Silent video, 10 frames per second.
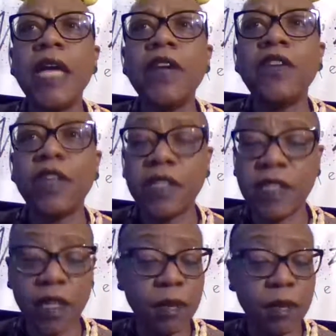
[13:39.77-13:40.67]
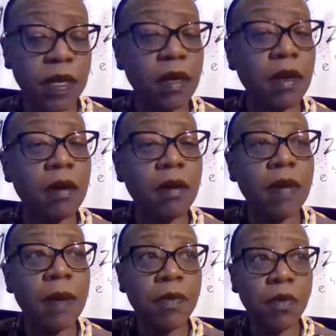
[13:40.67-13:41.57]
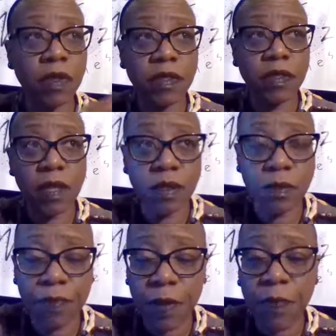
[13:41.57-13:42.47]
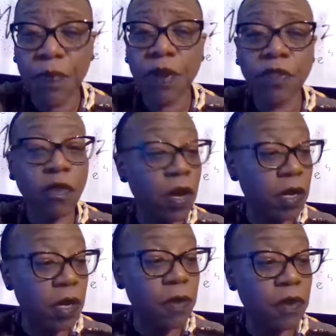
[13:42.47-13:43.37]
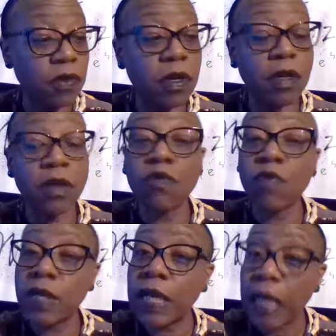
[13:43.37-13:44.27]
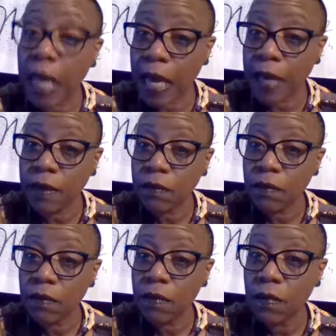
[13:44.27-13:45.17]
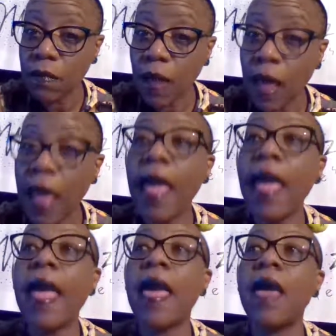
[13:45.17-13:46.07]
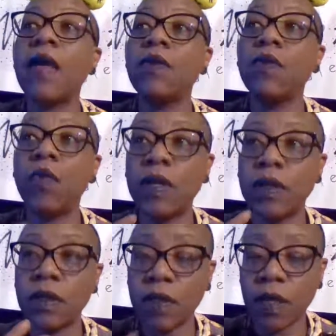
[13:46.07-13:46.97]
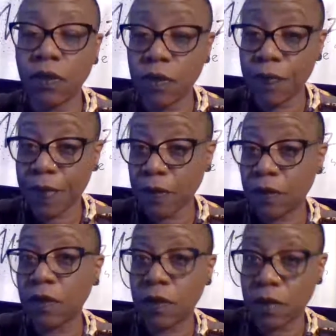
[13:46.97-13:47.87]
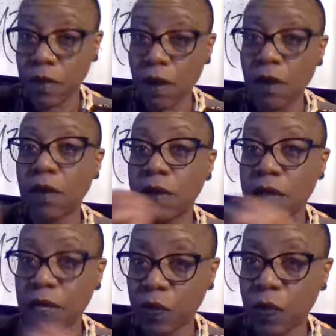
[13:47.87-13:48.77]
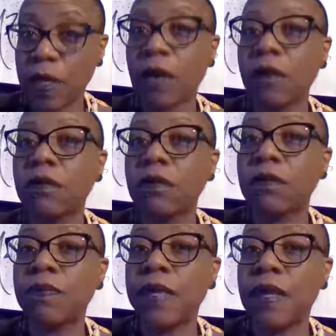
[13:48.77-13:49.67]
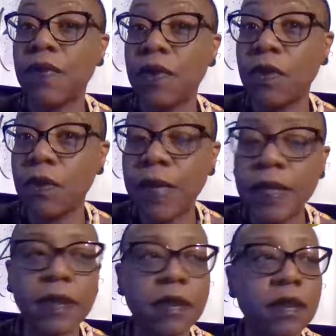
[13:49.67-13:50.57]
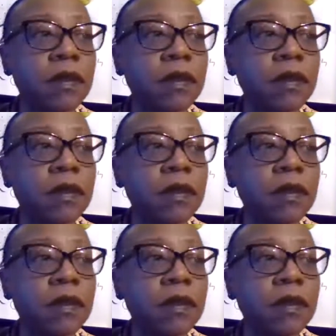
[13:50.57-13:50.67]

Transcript: She's telling me I'm going to take it to blood pressure, and I'm also going to run a line. And when the doctor's about to start, that's when I'll be giving you the medicine.